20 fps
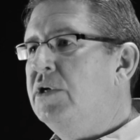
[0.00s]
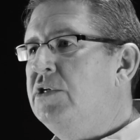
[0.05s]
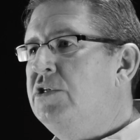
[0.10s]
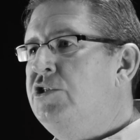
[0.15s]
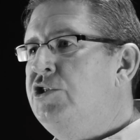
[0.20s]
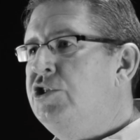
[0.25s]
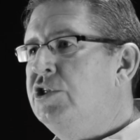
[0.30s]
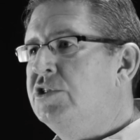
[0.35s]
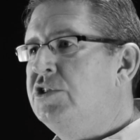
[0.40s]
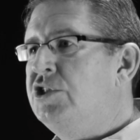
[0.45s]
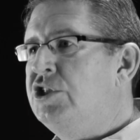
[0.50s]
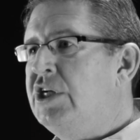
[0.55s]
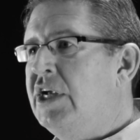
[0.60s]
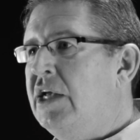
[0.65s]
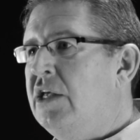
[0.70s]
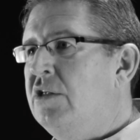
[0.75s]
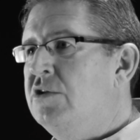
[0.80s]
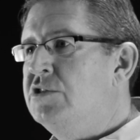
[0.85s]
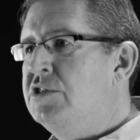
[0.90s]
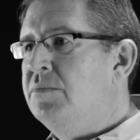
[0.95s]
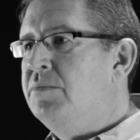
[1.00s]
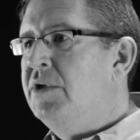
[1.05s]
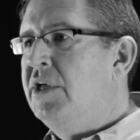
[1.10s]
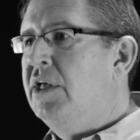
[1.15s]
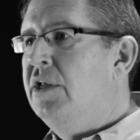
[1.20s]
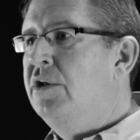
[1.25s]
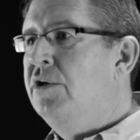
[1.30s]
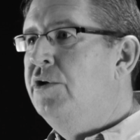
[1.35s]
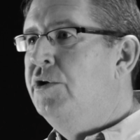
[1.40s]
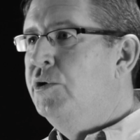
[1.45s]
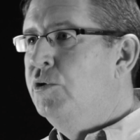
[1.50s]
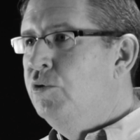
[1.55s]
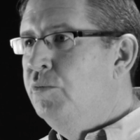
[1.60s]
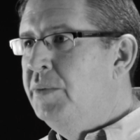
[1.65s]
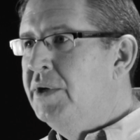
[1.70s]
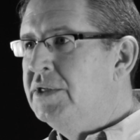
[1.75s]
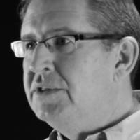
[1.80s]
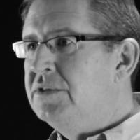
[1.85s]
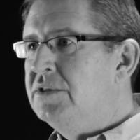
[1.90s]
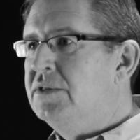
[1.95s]
but just challenge them to get
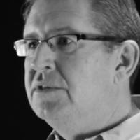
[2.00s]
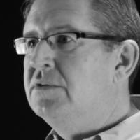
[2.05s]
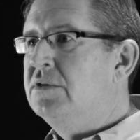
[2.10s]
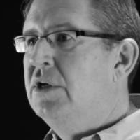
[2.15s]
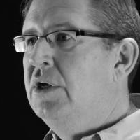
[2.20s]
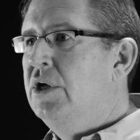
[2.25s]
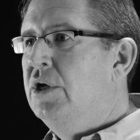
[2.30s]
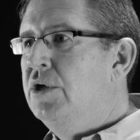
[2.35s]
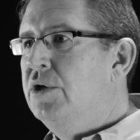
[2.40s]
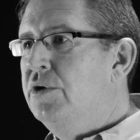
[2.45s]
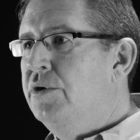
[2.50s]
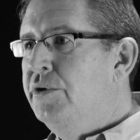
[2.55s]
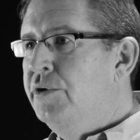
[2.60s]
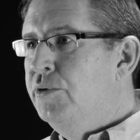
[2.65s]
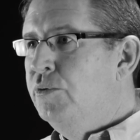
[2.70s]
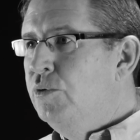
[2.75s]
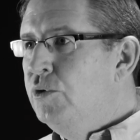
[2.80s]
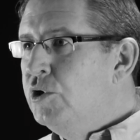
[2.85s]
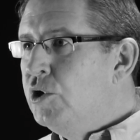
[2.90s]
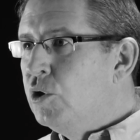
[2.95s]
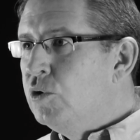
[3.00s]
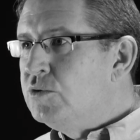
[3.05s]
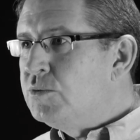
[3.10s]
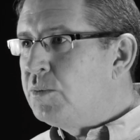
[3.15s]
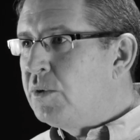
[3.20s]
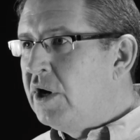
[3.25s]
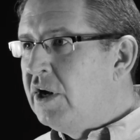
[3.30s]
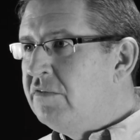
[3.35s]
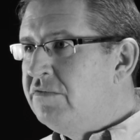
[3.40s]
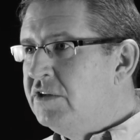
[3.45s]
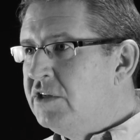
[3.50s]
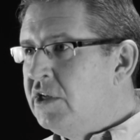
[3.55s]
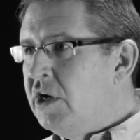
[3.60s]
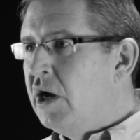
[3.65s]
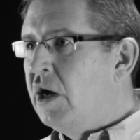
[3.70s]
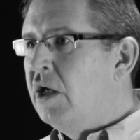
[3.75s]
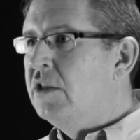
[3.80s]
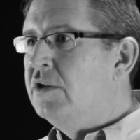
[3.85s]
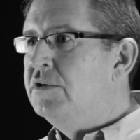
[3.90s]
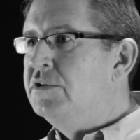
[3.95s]
new business, new gross
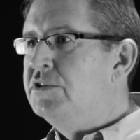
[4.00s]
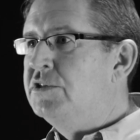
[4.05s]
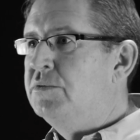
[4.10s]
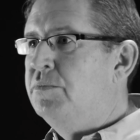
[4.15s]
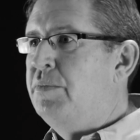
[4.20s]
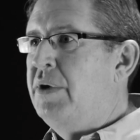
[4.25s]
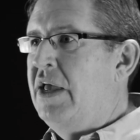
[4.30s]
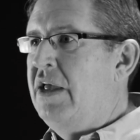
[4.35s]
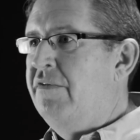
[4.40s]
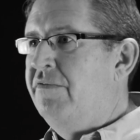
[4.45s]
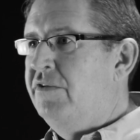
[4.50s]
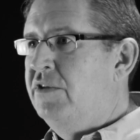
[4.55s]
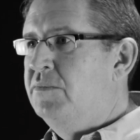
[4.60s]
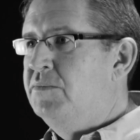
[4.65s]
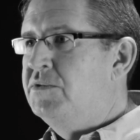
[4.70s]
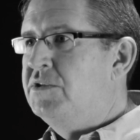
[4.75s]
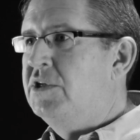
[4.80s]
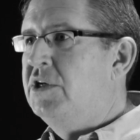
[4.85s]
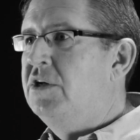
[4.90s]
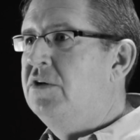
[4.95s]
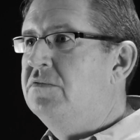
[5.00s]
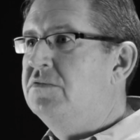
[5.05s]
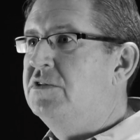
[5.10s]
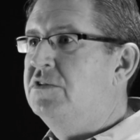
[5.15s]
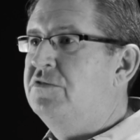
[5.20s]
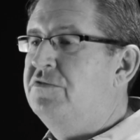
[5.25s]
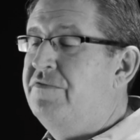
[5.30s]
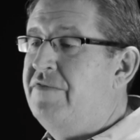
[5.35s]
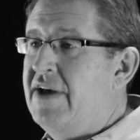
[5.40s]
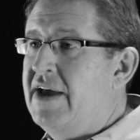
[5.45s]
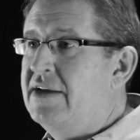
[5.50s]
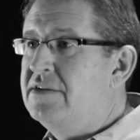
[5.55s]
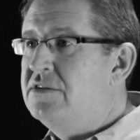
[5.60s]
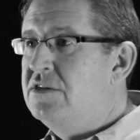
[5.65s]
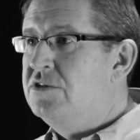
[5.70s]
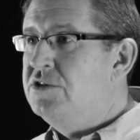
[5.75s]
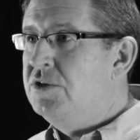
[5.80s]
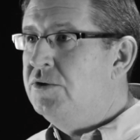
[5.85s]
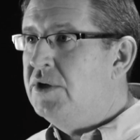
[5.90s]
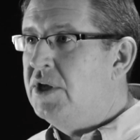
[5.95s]
profit dollars to pay for themselves as
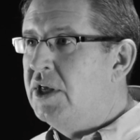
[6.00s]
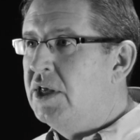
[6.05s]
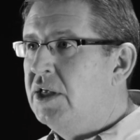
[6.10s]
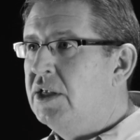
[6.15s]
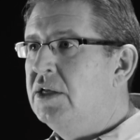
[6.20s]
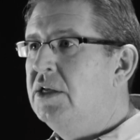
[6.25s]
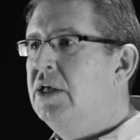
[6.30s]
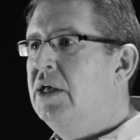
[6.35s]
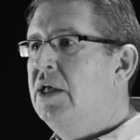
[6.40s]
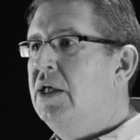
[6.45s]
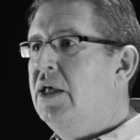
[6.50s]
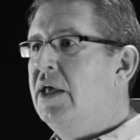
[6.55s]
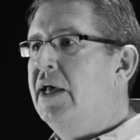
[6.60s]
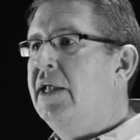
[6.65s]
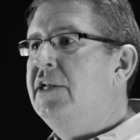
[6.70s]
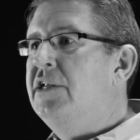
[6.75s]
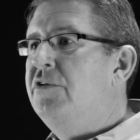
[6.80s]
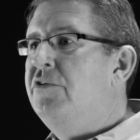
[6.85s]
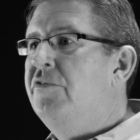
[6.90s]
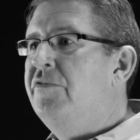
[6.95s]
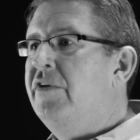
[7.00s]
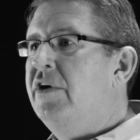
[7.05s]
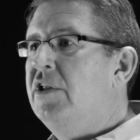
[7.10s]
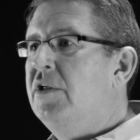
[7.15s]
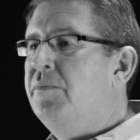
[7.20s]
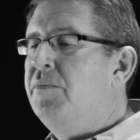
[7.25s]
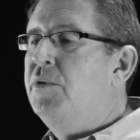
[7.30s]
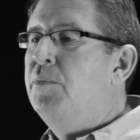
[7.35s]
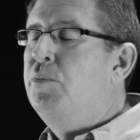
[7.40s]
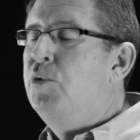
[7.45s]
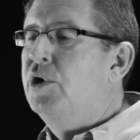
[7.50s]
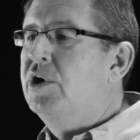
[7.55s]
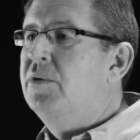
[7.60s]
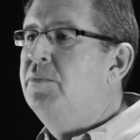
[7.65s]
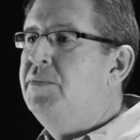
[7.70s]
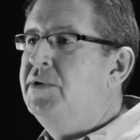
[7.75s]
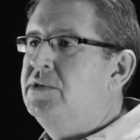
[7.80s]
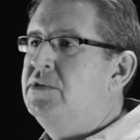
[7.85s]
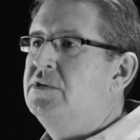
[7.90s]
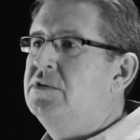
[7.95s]
fast as you can and to develop the
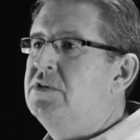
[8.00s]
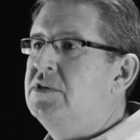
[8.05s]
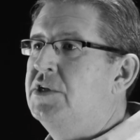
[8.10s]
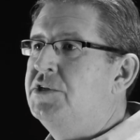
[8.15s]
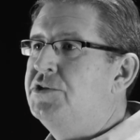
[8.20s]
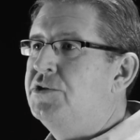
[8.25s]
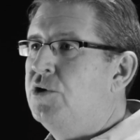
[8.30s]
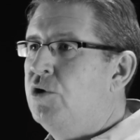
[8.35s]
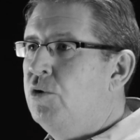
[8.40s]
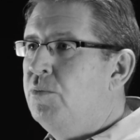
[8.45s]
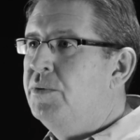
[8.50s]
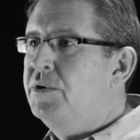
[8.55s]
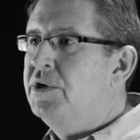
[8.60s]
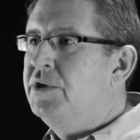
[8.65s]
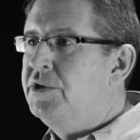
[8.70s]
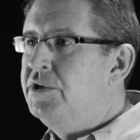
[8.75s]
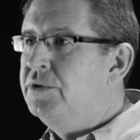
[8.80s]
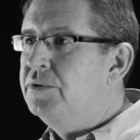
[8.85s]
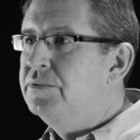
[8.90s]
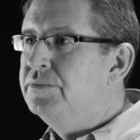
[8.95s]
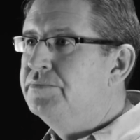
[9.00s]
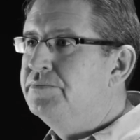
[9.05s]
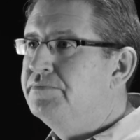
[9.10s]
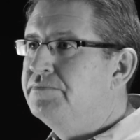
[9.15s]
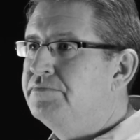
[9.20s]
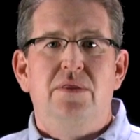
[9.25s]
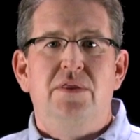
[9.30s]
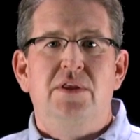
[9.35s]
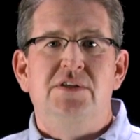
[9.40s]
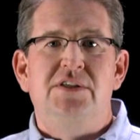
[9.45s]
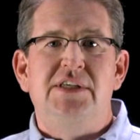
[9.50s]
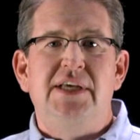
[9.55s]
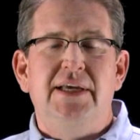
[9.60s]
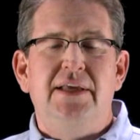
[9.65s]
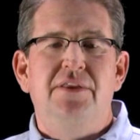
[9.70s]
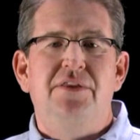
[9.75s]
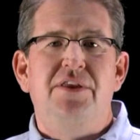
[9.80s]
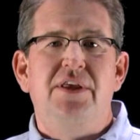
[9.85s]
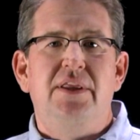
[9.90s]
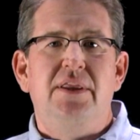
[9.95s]
book of business that you're hoping to do. The
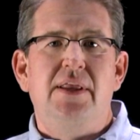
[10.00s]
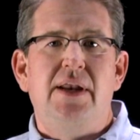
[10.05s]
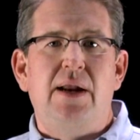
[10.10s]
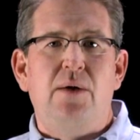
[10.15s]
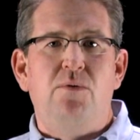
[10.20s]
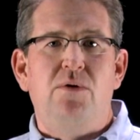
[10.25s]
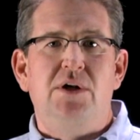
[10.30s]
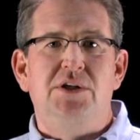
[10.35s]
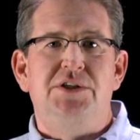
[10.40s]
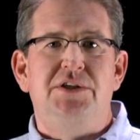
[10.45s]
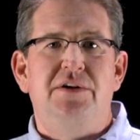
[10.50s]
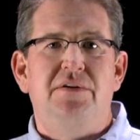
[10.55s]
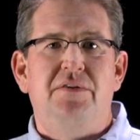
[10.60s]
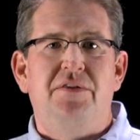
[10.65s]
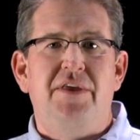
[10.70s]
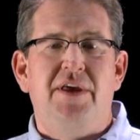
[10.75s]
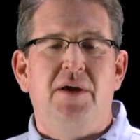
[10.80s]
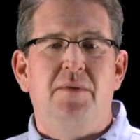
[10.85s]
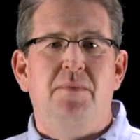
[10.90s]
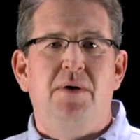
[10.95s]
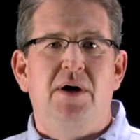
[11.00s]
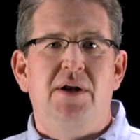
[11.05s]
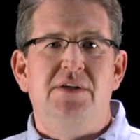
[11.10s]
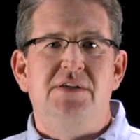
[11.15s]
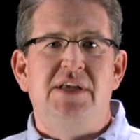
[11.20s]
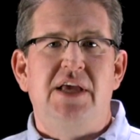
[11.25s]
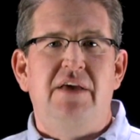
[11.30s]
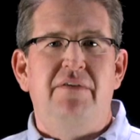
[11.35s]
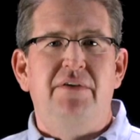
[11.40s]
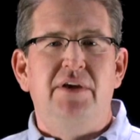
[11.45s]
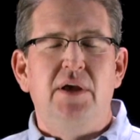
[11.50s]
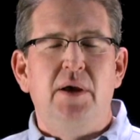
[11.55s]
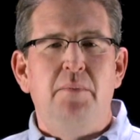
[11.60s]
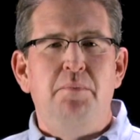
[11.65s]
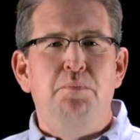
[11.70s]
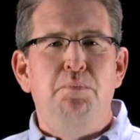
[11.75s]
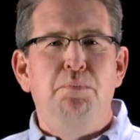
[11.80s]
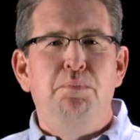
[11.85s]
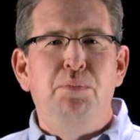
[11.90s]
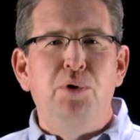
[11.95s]
second thing that I want you to think about is having a
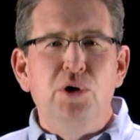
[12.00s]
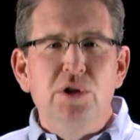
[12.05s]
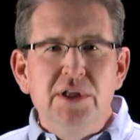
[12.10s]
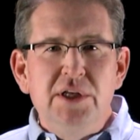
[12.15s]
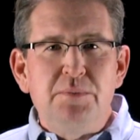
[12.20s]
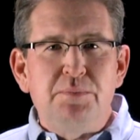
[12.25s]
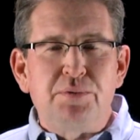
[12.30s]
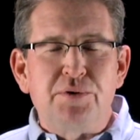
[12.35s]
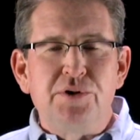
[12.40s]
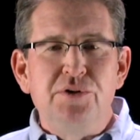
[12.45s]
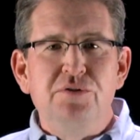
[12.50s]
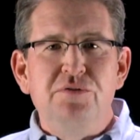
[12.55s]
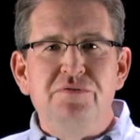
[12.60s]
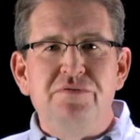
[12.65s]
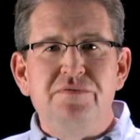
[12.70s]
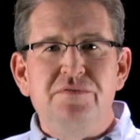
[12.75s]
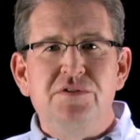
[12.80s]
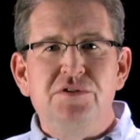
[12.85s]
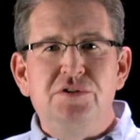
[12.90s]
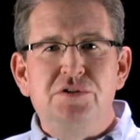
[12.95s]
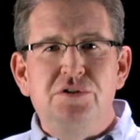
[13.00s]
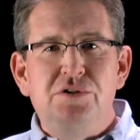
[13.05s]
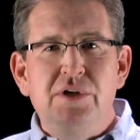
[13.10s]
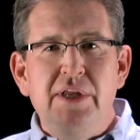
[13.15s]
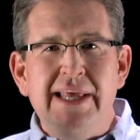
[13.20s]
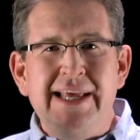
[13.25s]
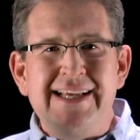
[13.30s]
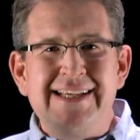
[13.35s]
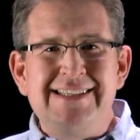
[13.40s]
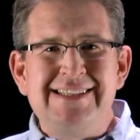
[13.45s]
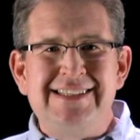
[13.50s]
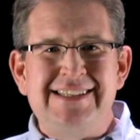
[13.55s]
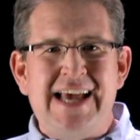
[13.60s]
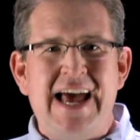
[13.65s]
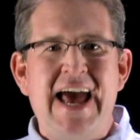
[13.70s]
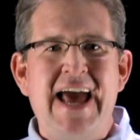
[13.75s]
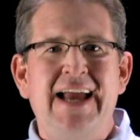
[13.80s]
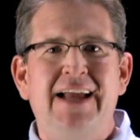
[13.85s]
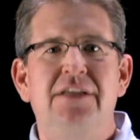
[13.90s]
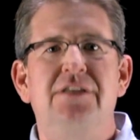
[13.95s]
bulletproof,
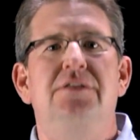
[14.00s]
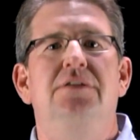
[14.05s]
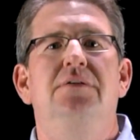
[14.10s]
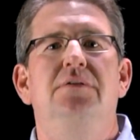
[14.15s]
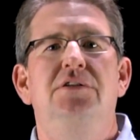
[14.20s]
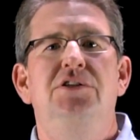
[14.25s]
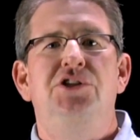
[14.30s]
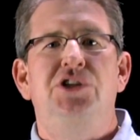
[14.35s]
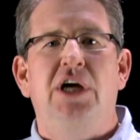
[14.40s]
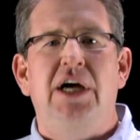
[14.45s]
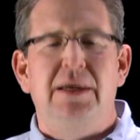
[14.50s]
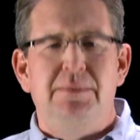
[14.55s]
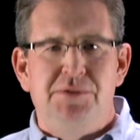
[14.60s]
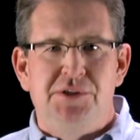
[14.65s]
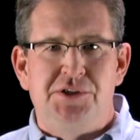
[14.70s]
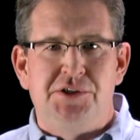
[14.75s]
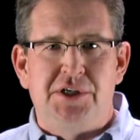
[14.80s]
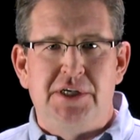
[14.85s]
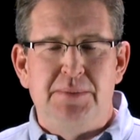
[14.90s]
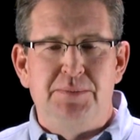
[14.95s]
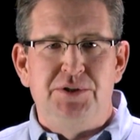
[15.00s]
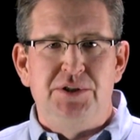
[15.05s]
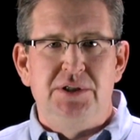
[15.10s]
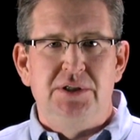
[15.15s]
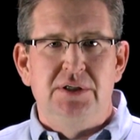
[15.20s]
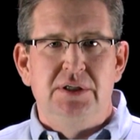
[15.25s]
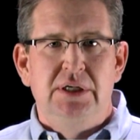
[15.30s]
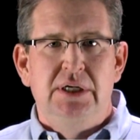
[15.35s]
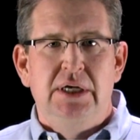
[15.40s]
exact job description.